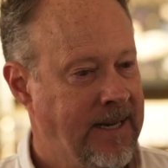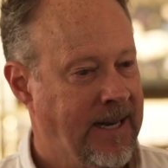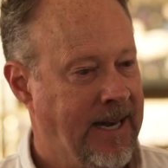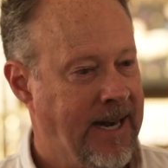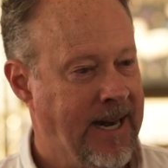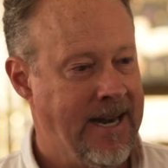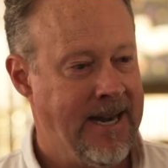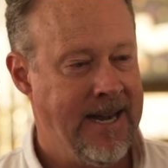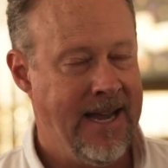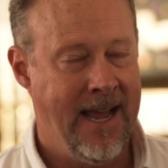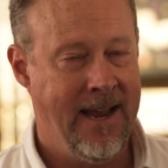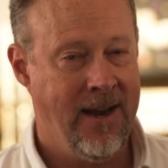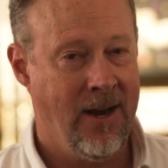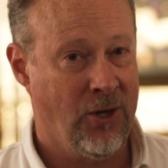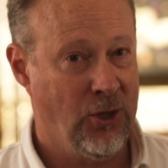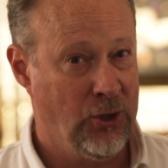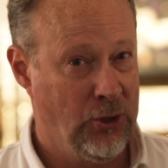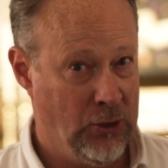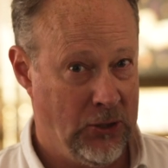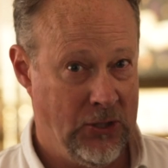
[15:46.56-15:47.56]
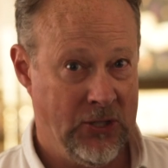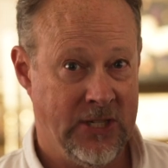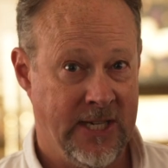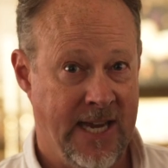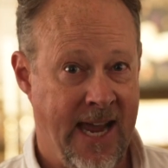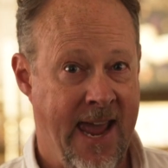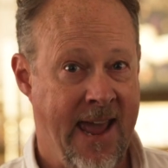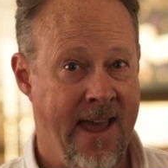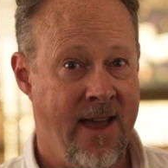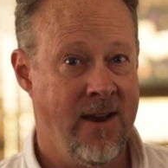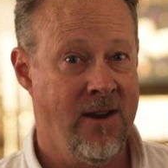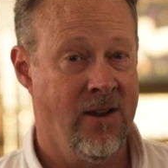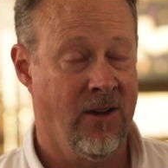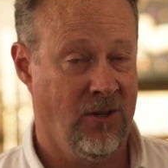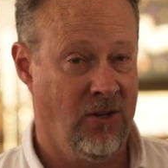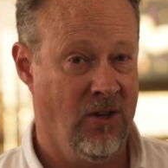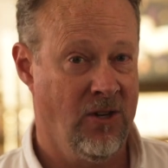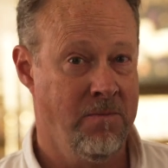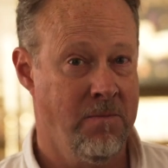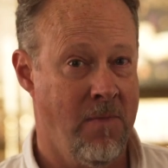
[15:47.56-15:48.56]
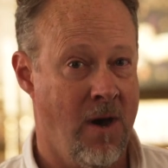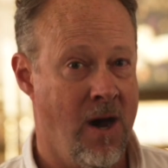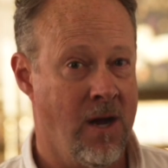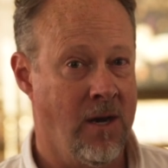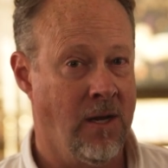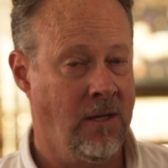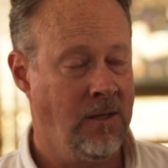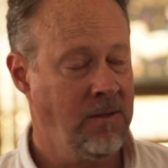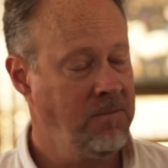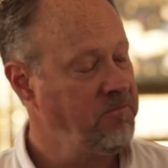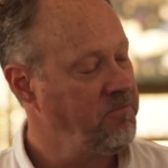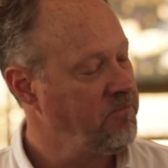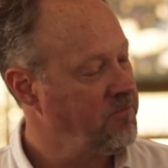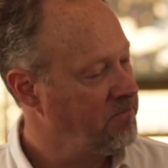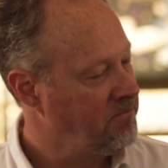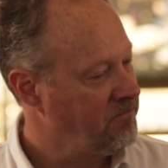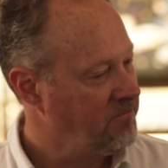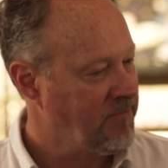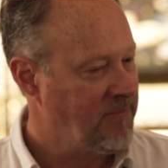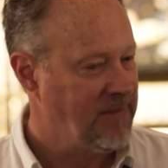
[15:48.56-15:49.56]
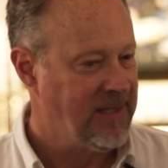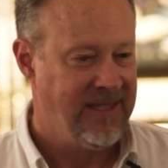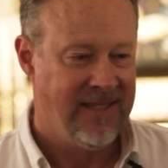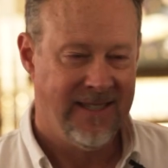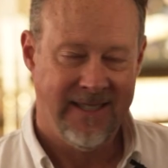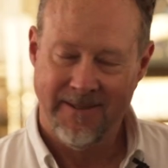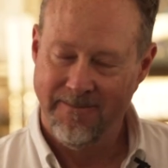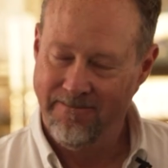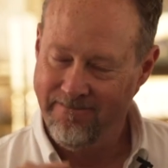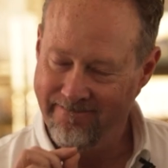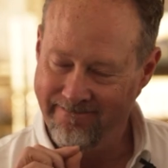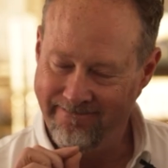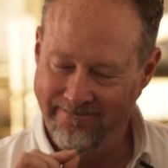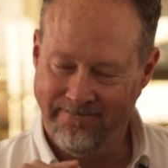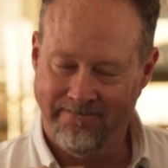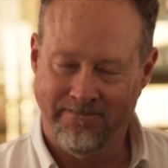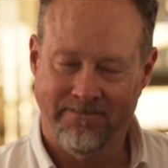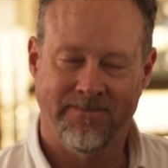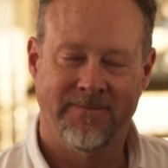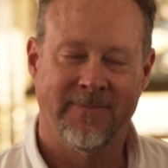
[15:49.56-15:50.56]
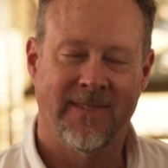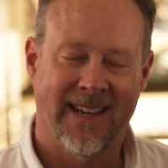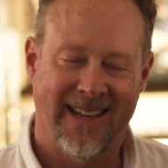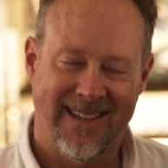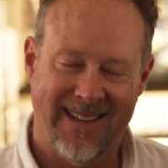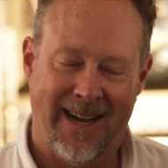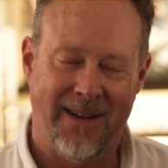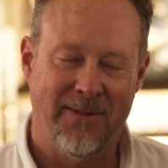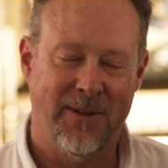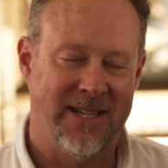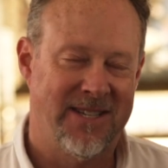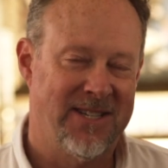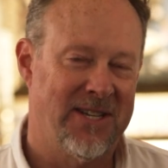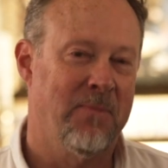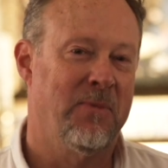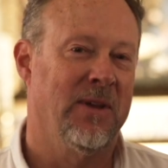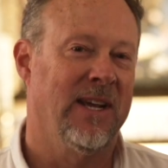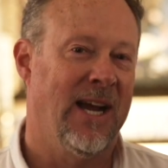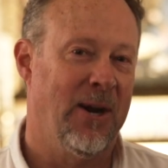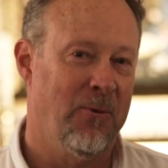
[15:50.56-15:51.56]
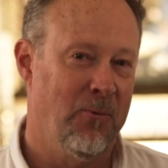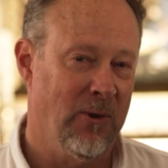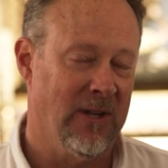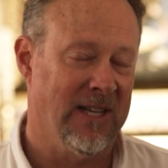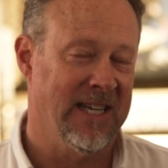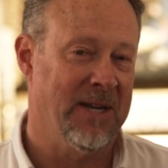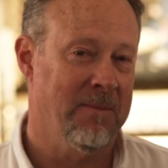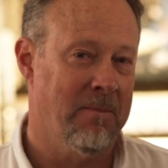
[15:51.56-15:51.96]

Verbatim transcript: Uh, and a good scan, a good model, hmm, it's something I really